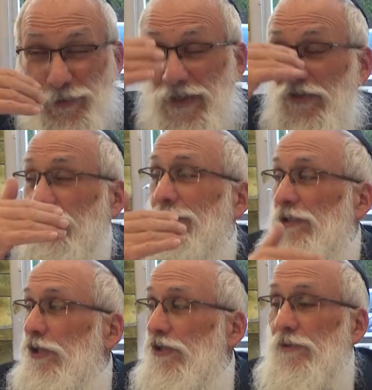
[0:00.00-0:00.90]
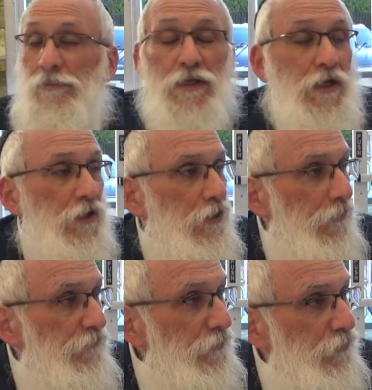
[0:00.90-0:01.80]
greatest Malachim,
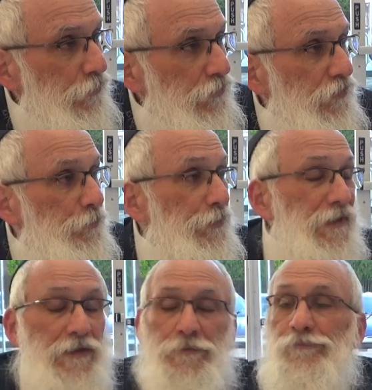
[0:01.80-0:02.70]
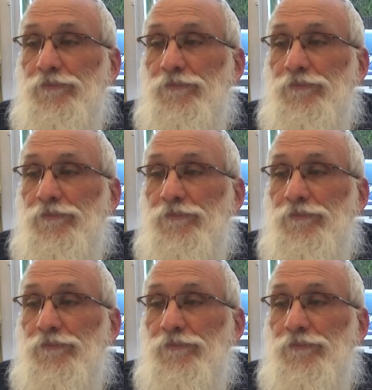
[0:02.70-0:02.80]
come from the world of Bria.